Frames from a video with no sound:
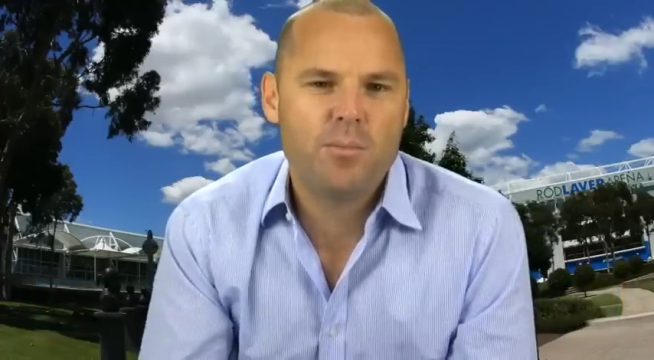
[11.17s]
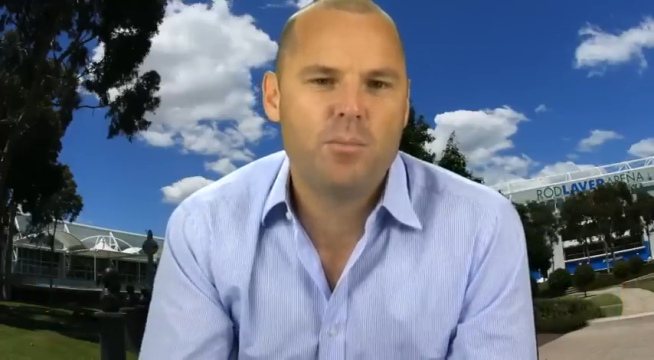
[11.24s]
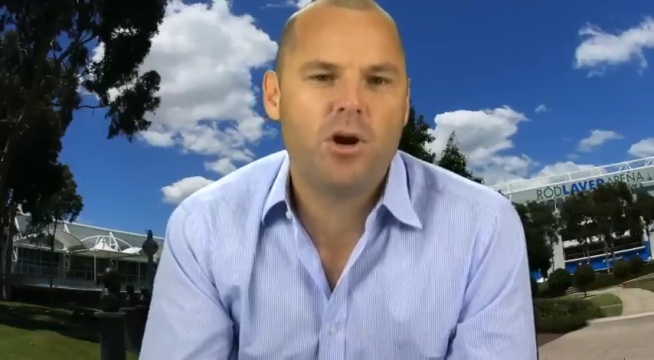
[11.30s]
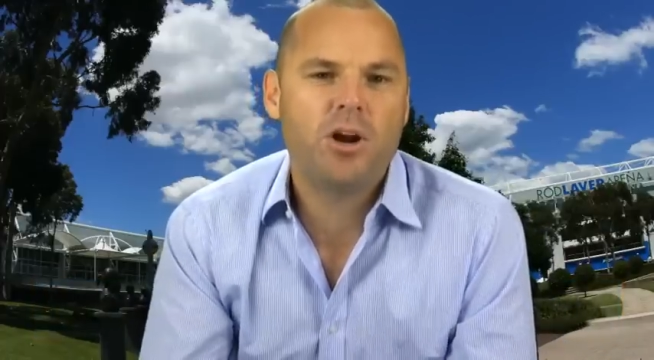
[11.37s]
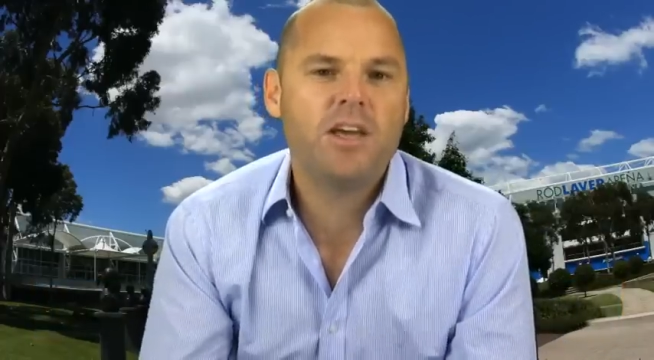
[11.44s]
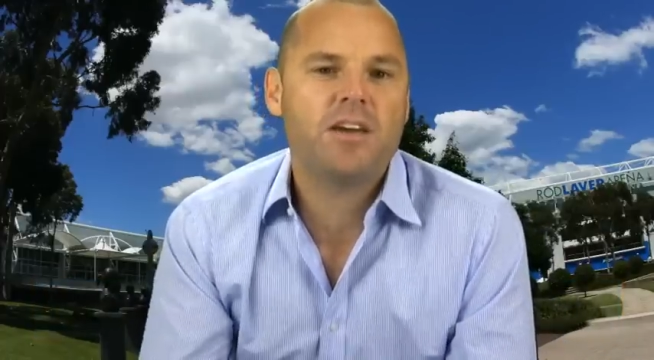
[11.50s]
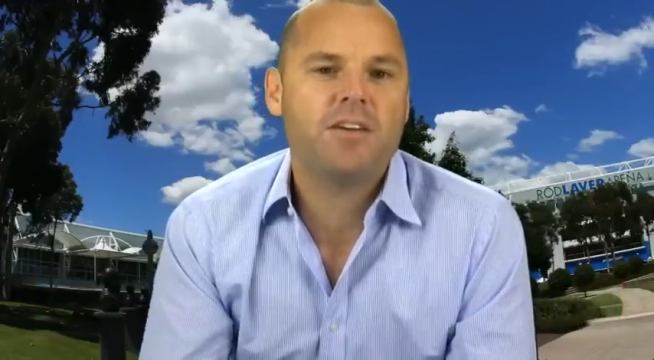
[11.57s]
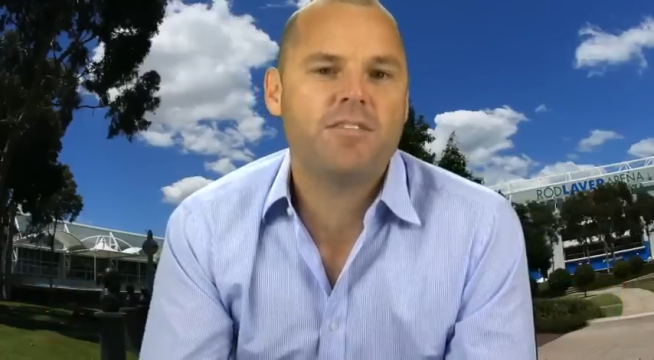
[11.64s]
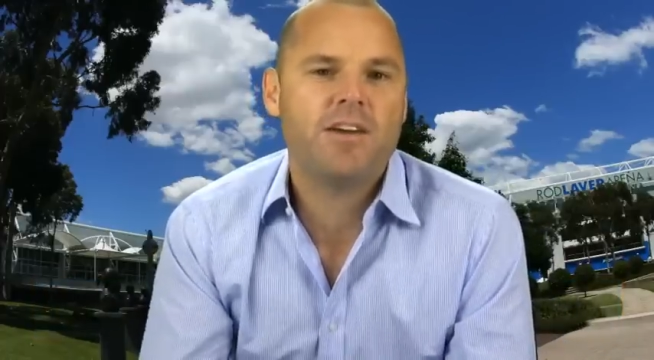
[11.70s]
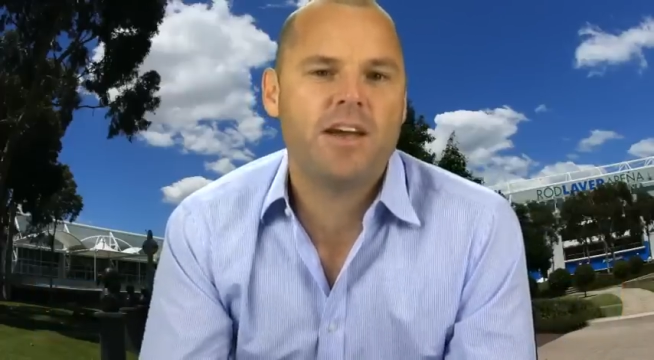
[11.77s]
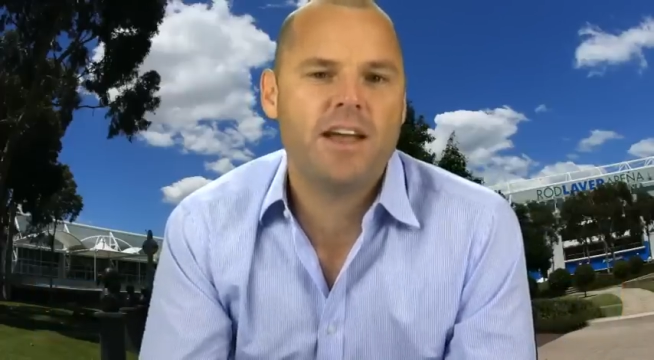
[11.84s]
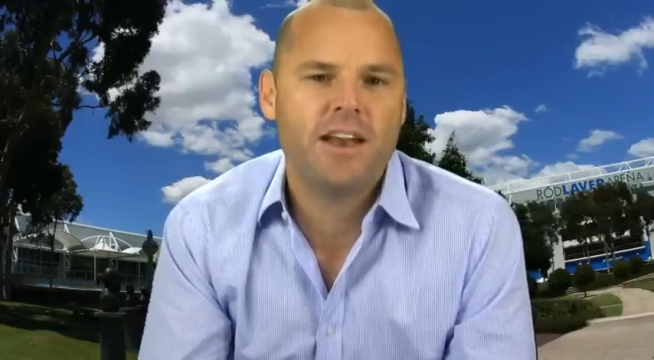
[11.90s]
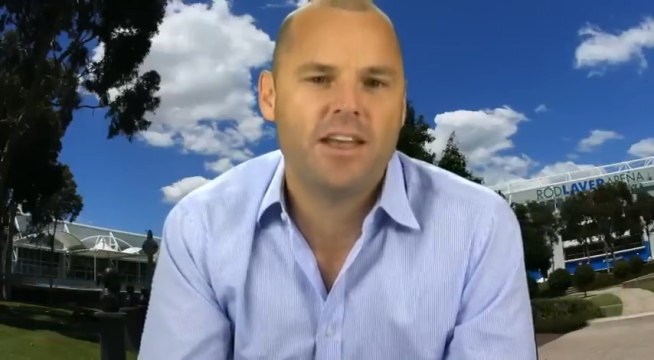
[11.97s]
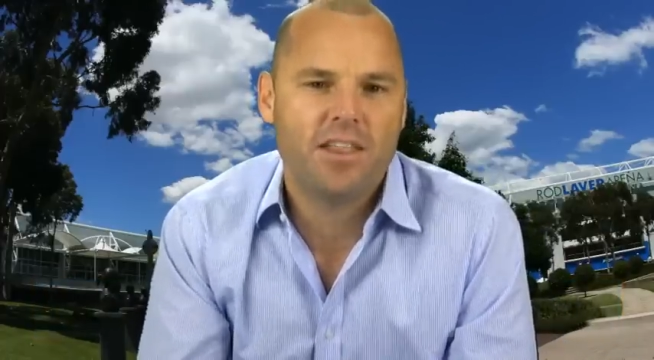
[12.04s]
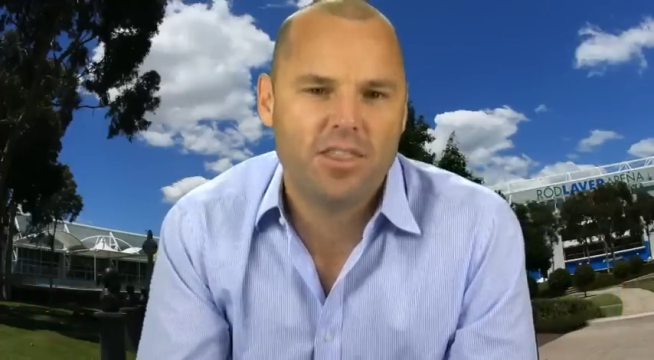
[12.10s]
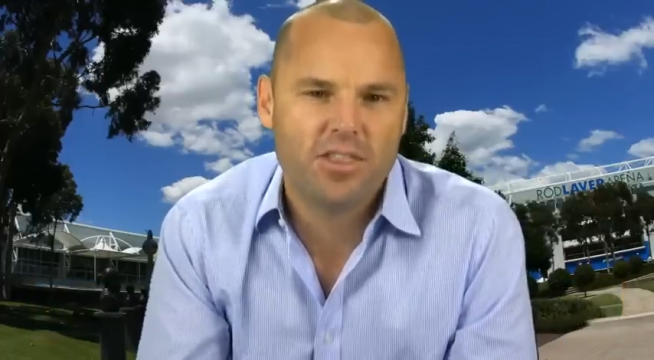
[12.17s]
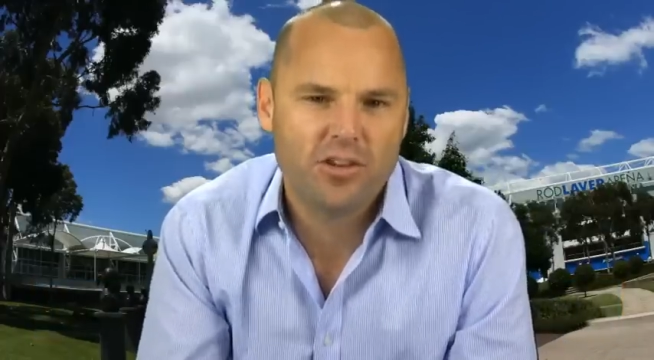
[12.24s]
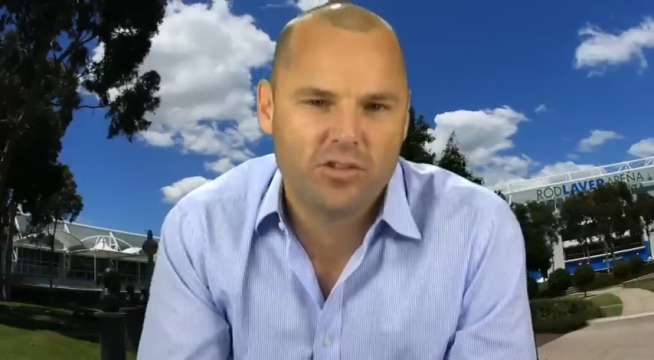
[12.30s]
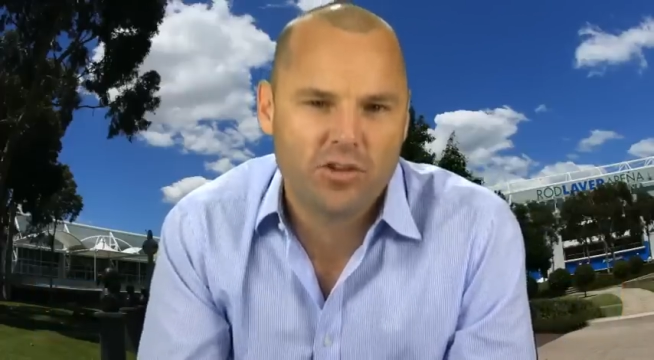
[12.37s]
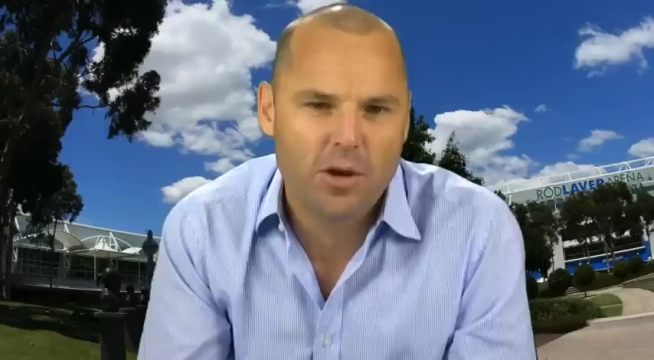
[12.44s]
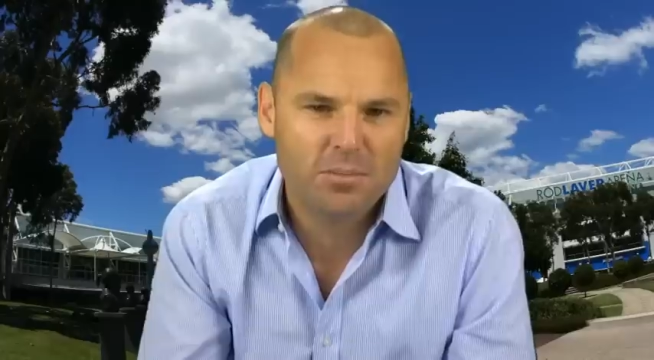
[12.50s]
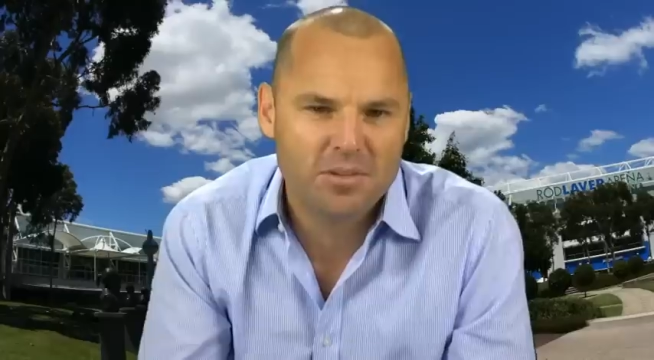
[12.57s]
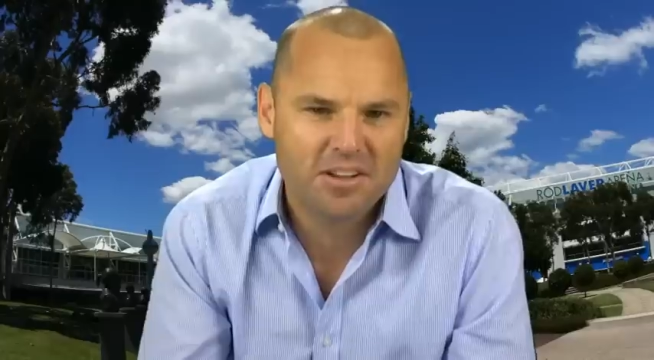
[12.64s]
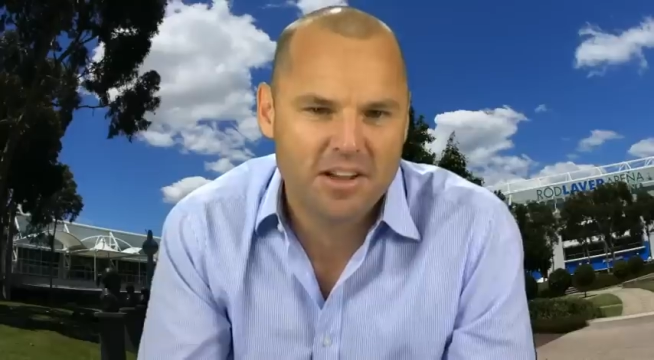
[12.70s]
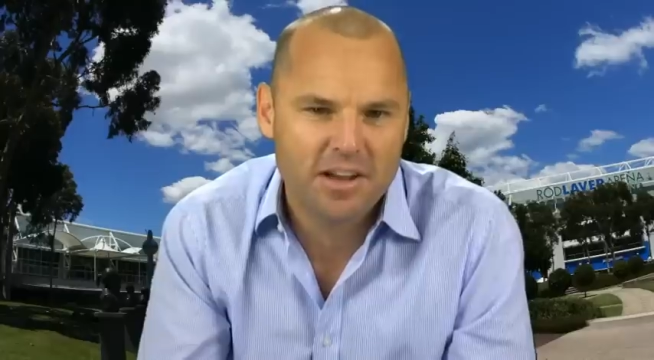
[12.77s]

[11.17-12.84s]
And Monika Wejnert, the top